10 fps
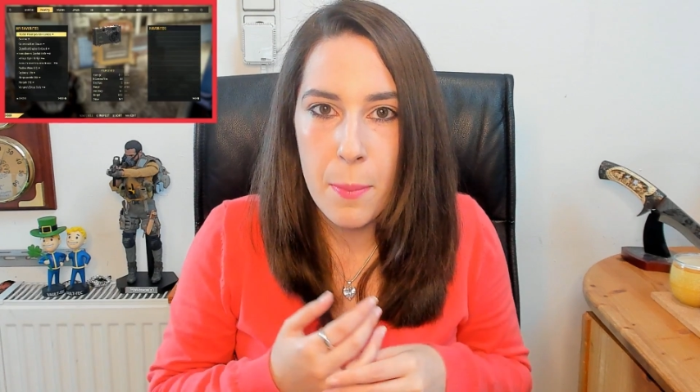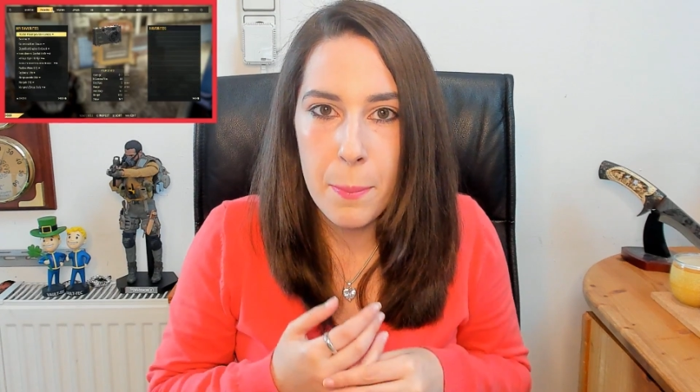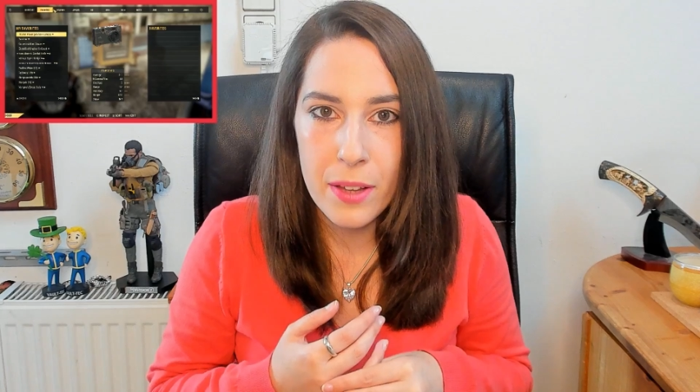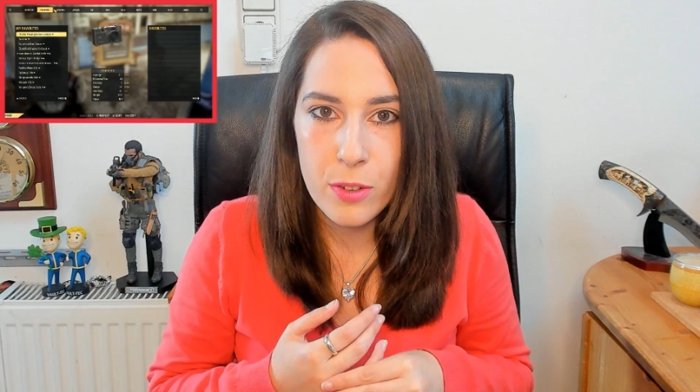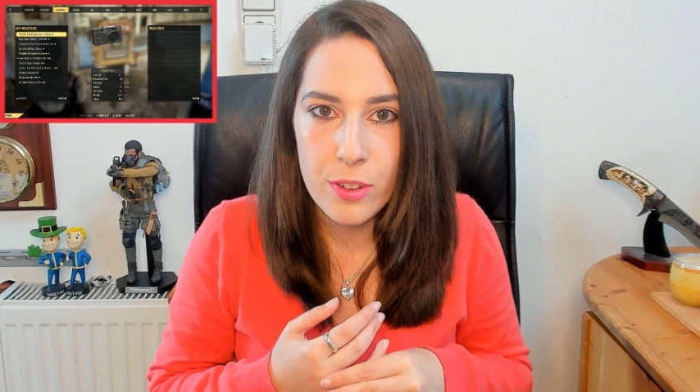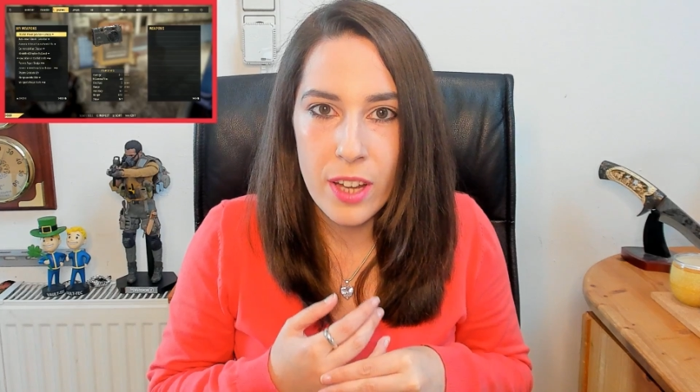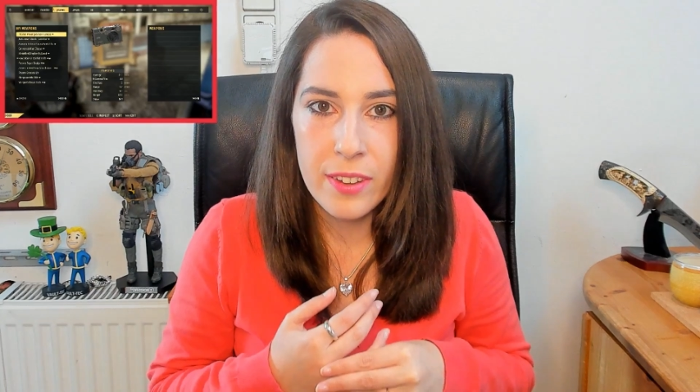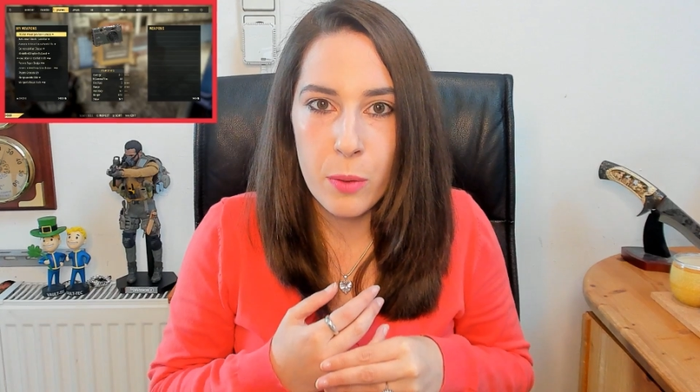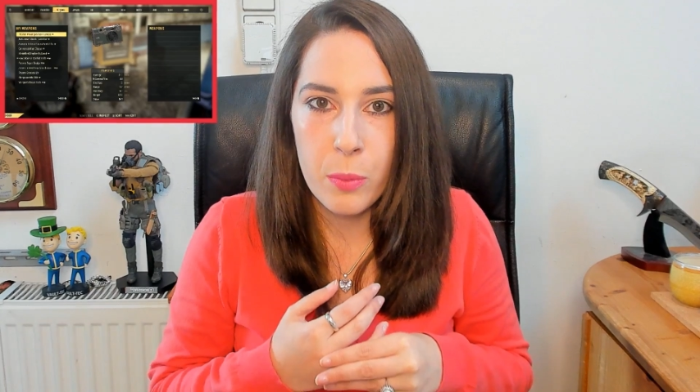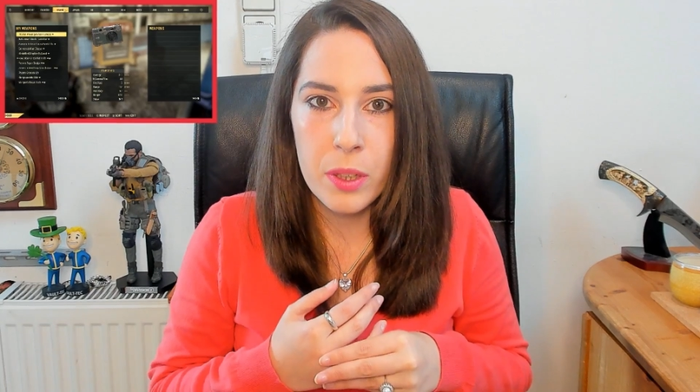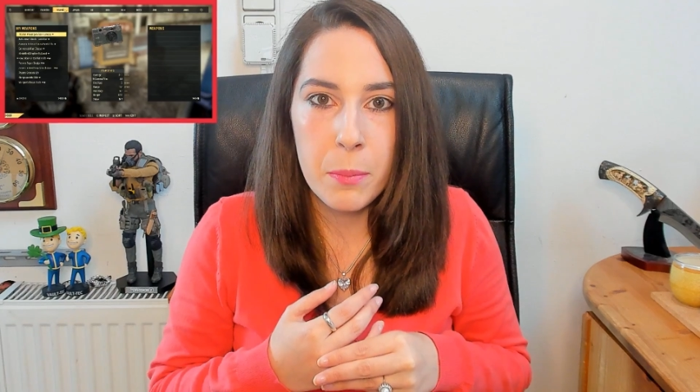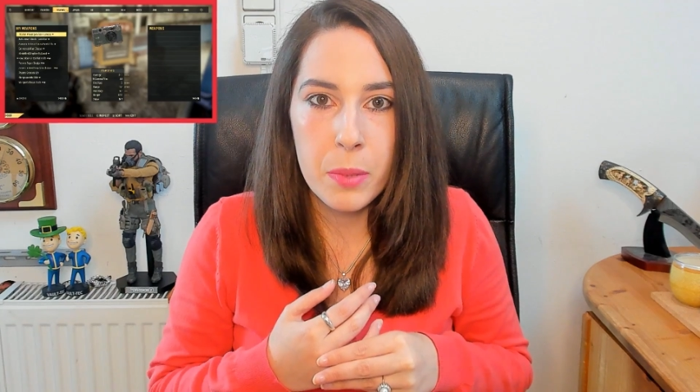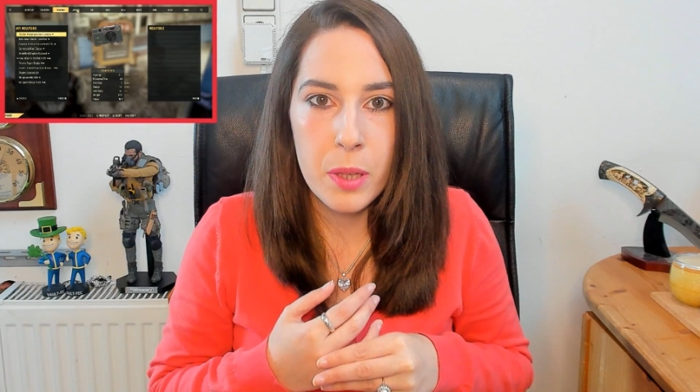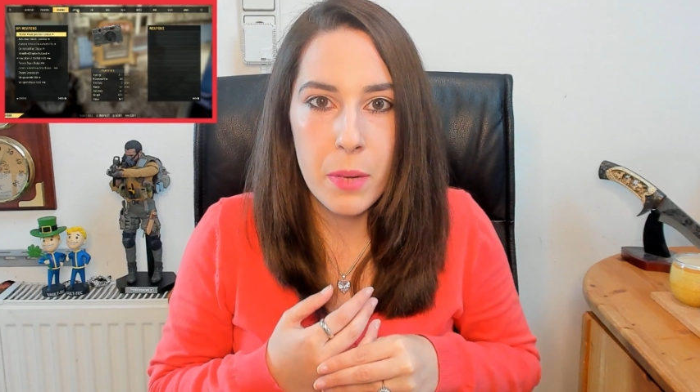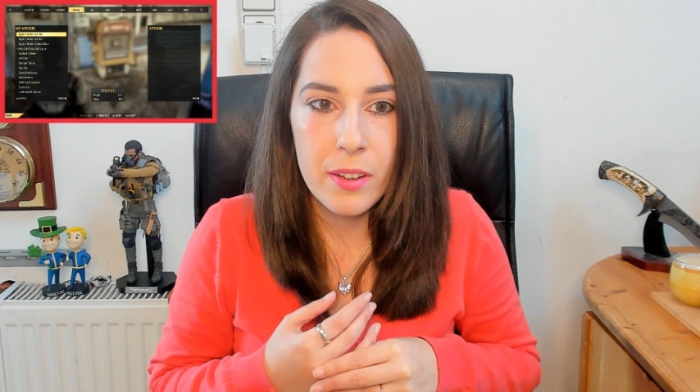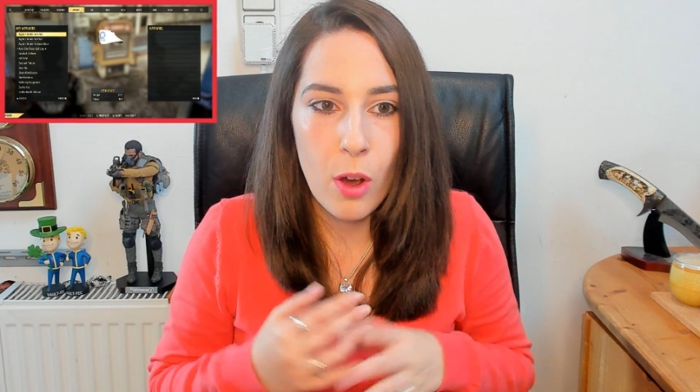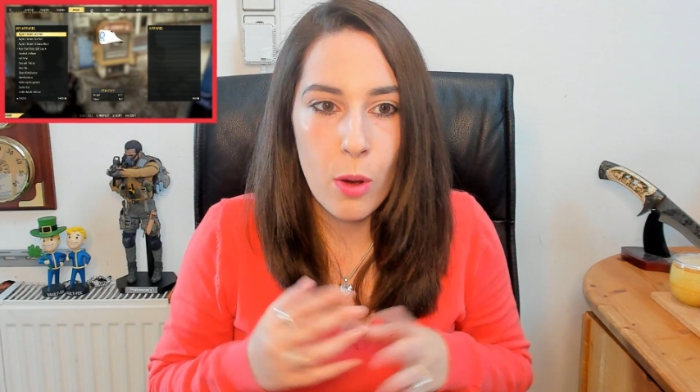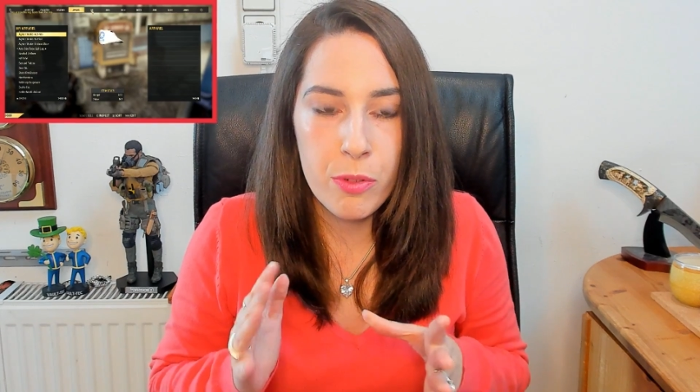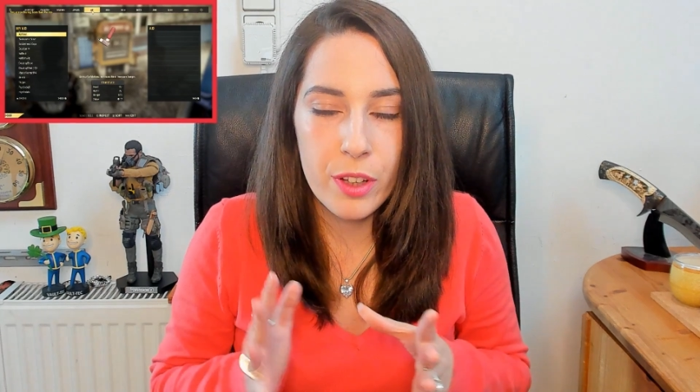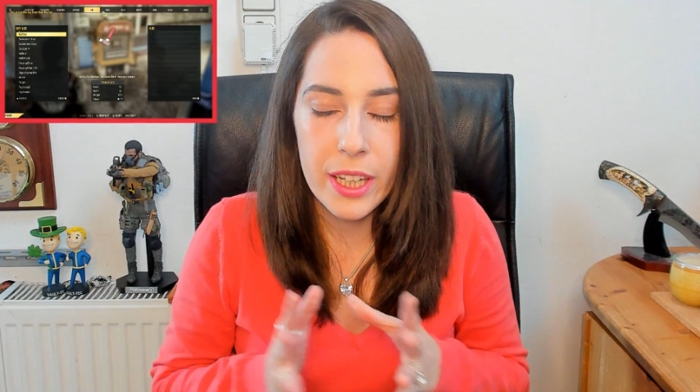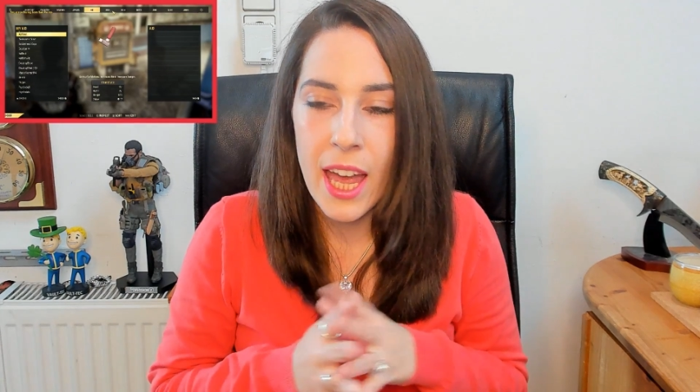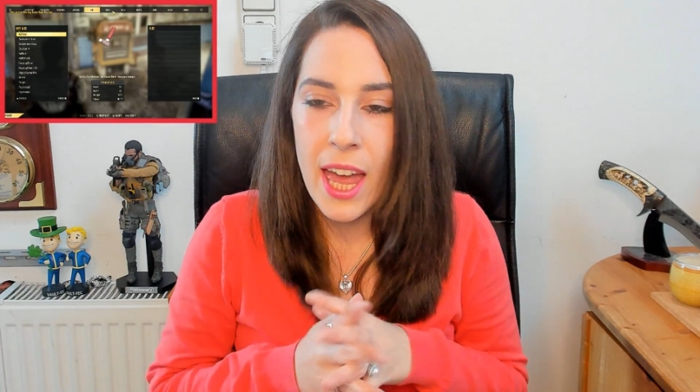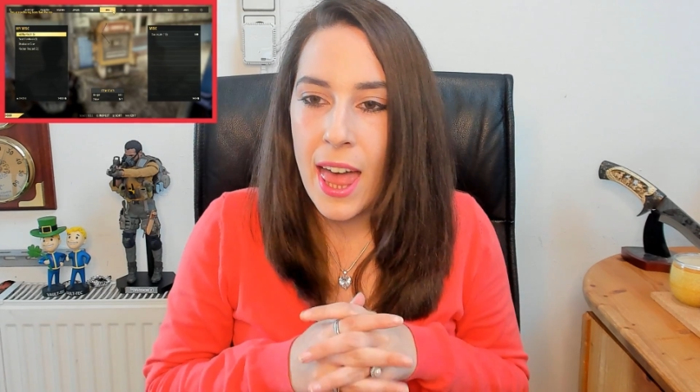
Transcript: a method that they will implement, hopefully.